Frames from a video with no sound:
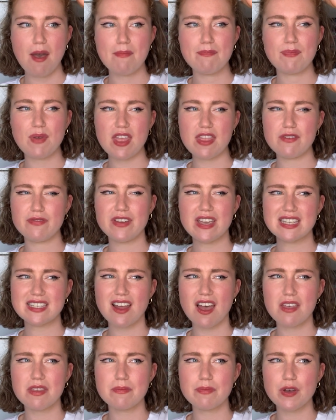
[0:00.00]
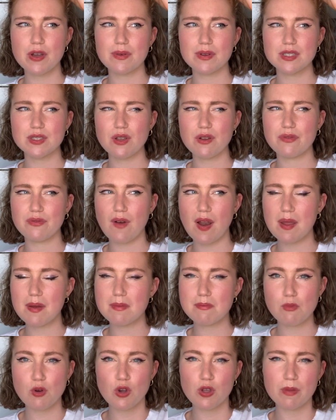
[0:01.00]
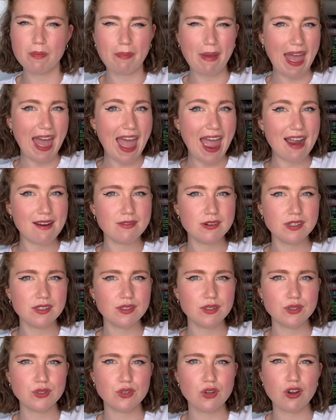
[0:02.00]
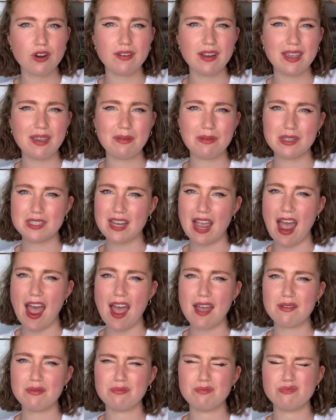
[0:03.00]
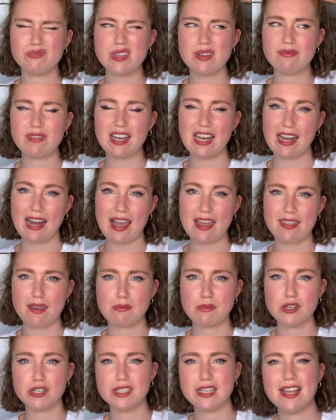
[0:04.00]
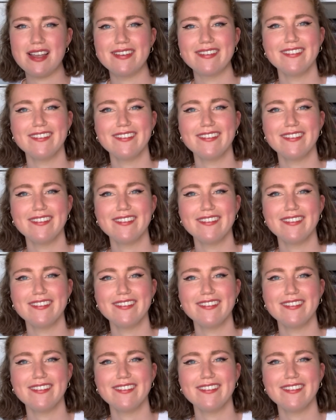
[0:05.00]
but the first half of the book was sort of following more the parents story which i didn't really like that much